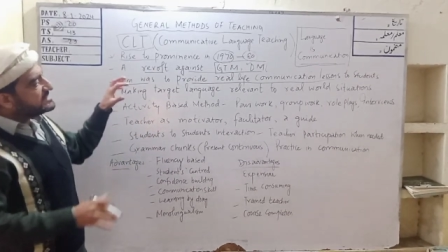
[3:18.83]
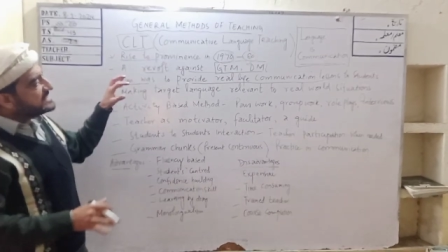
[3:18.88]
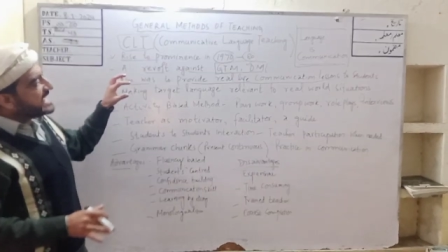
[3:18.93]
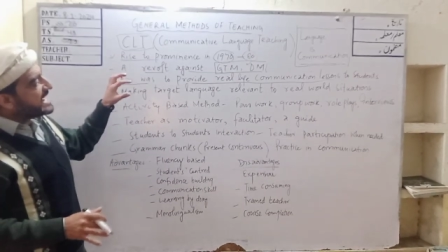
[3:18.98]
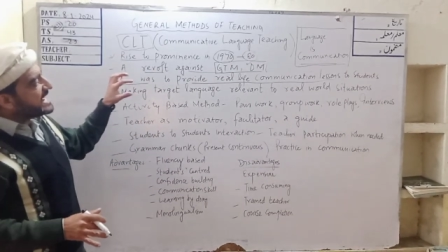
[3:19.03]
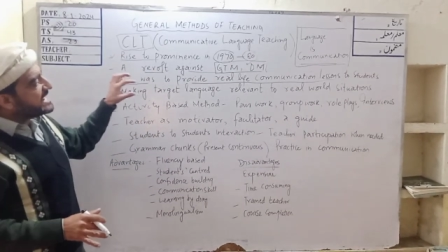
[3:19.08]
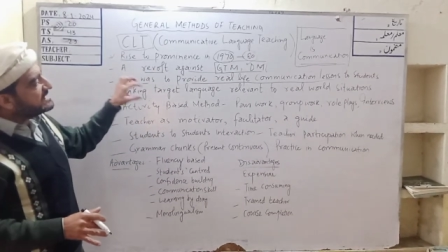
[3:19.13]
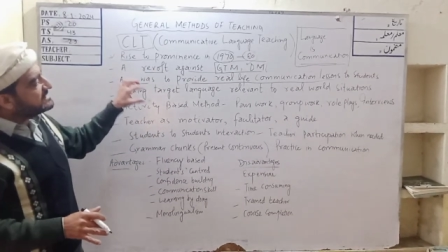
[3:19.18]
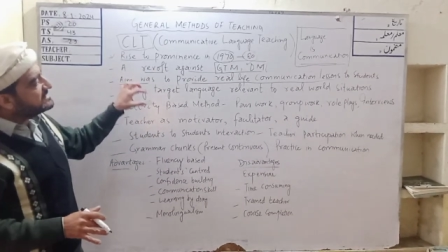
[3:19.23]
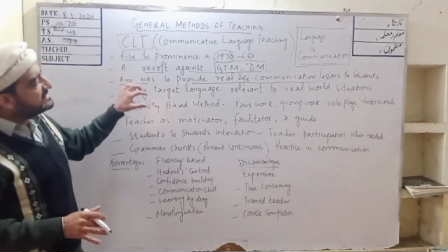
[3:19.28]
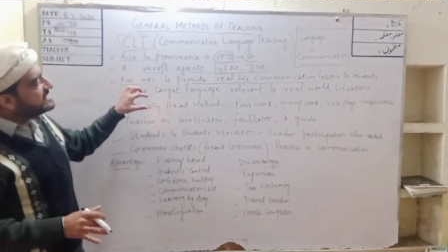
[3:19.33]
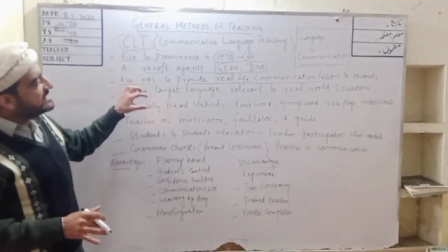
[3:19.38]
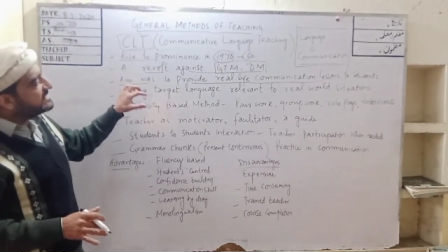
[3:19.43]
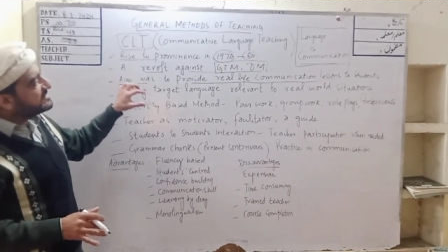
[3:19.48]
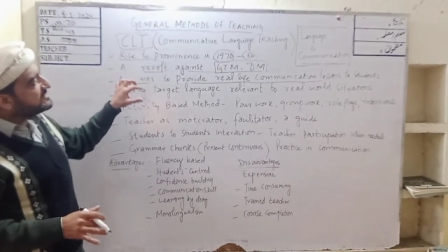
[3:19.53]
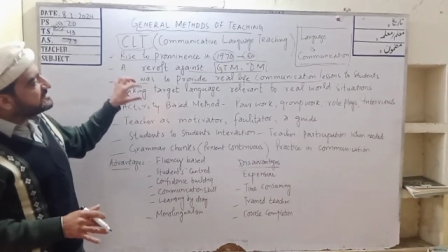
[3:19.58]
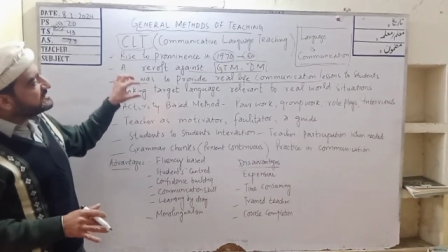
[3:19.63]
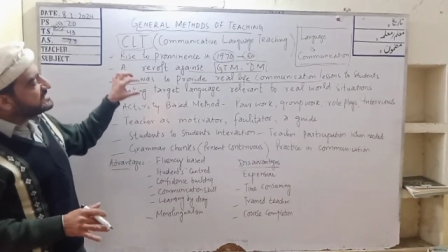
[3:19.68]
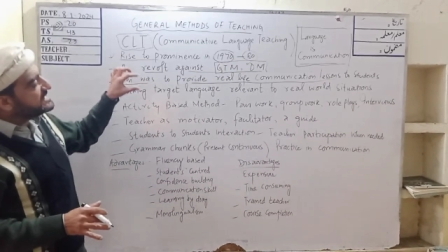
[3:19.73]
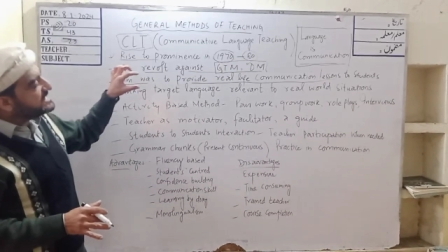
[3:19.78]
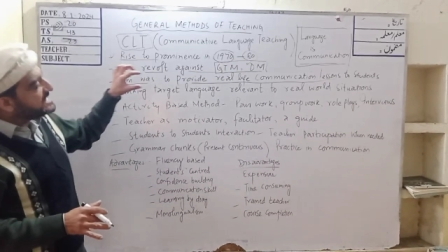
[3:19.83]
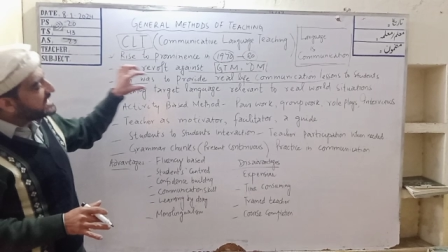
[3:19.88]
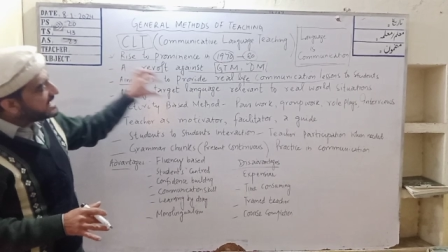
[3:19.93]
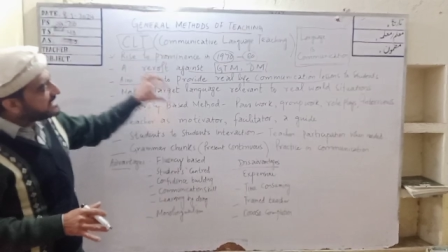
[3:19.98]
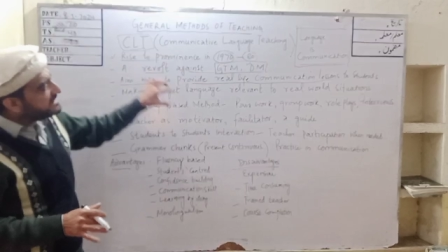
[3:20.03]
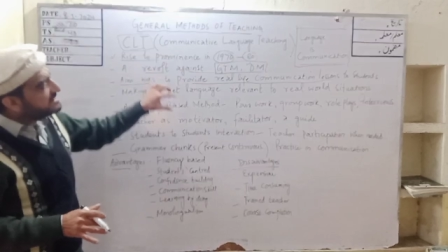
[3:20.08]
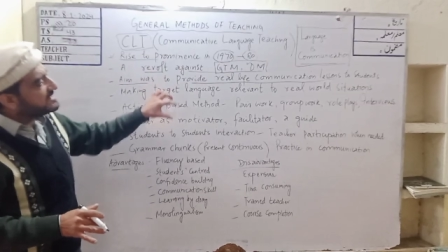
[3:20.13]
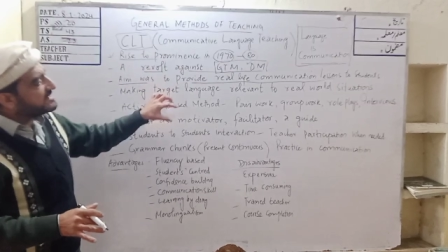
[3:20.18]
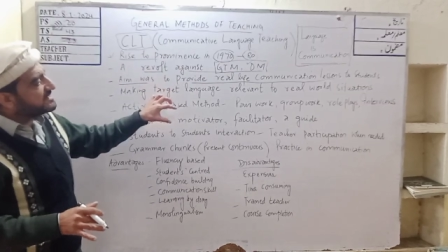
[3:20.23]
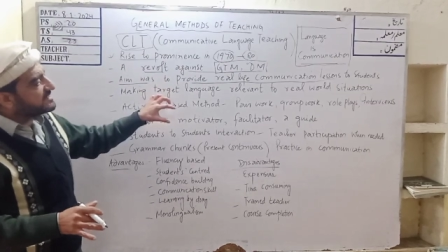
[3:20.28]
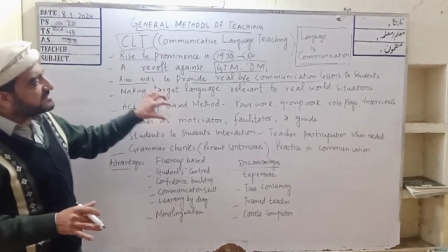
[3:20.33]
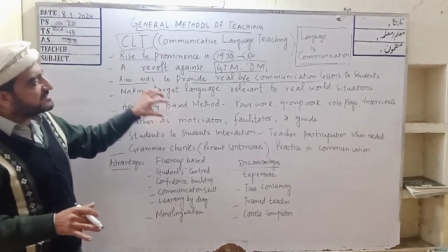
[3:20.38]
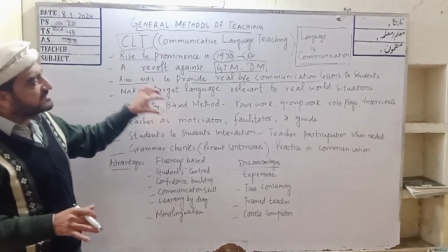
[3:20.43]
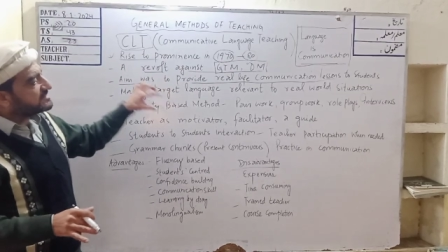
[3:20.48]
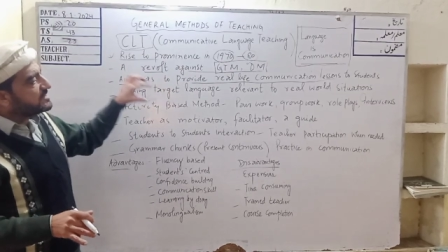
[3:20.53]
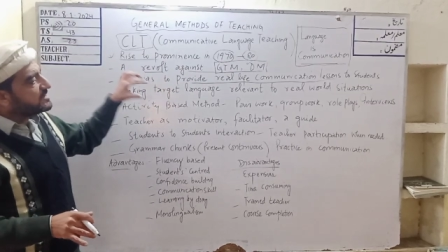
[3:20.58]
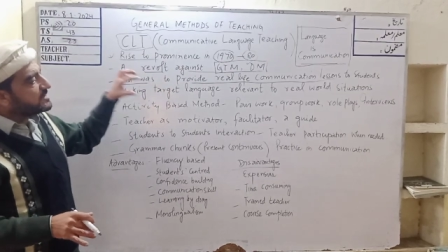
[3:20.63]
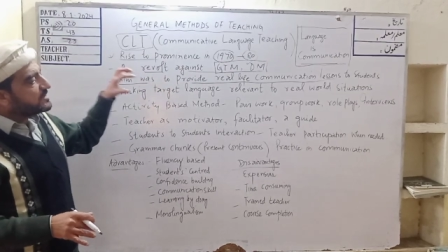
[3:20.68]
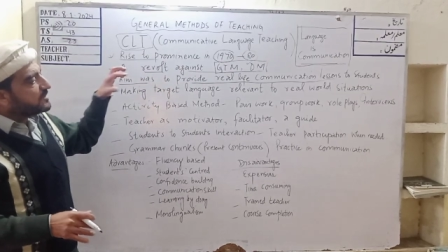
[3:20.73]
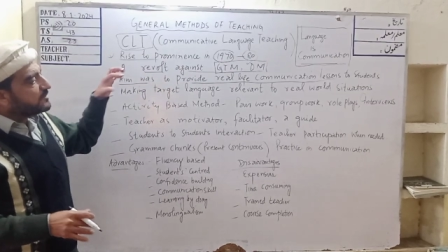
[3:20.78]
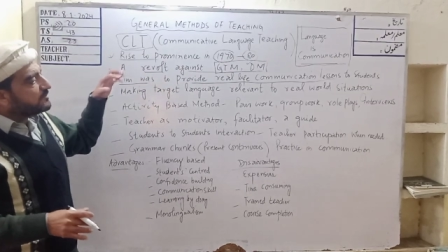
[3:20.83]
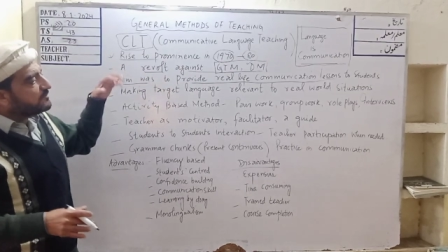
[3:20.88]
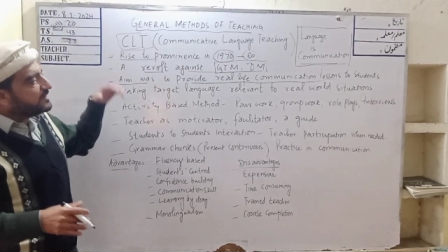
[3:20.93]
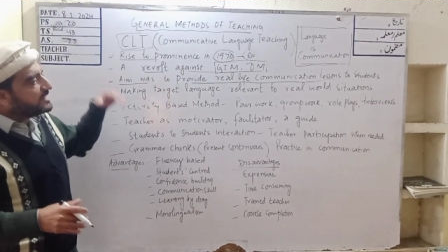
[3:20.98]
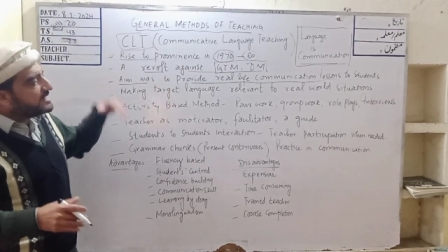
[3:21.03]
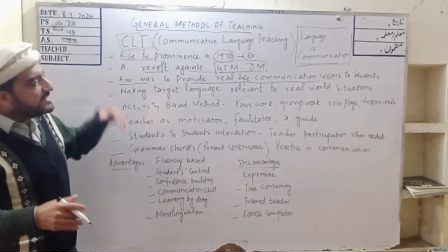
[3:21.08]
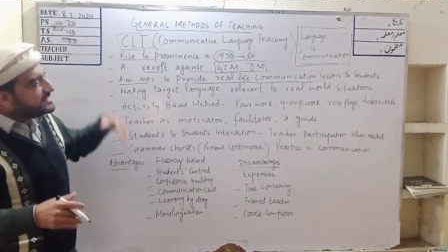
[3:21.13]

that the learners will